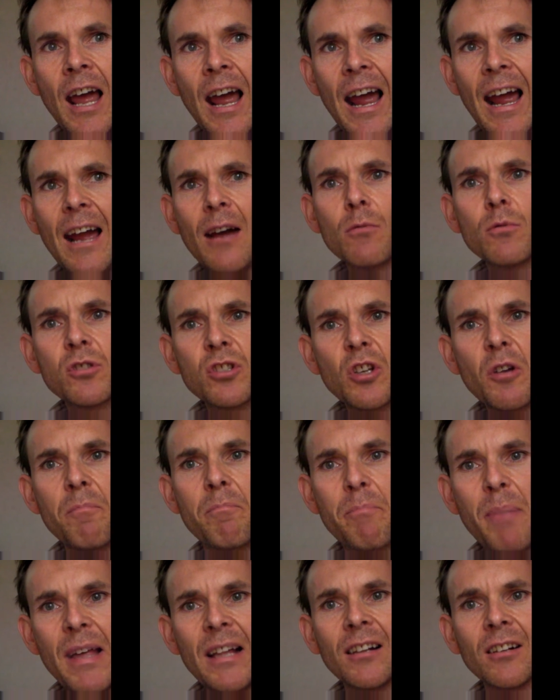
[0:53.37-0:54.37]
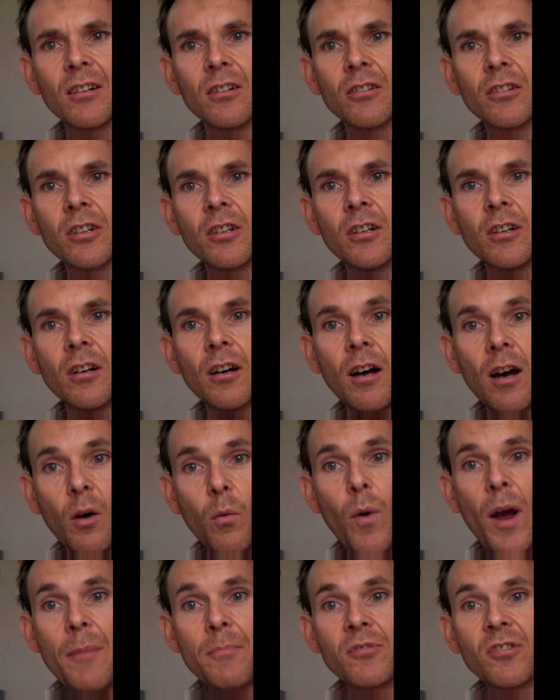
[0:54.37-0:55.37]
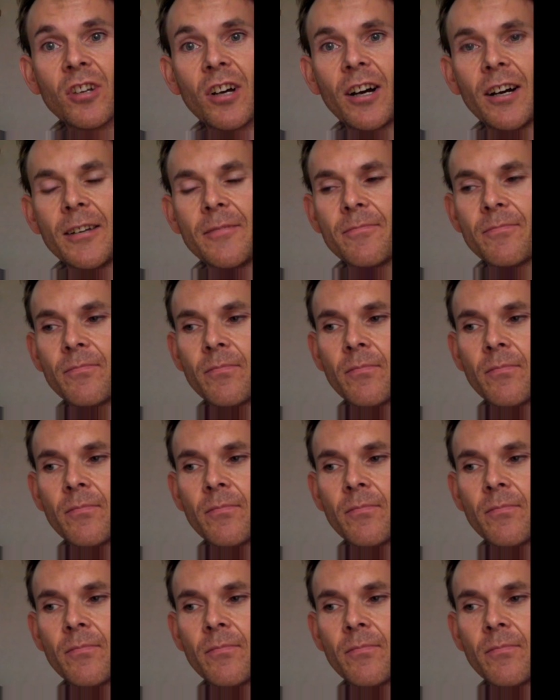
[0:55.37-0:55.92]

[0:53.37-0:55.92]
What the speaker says: how to build a website.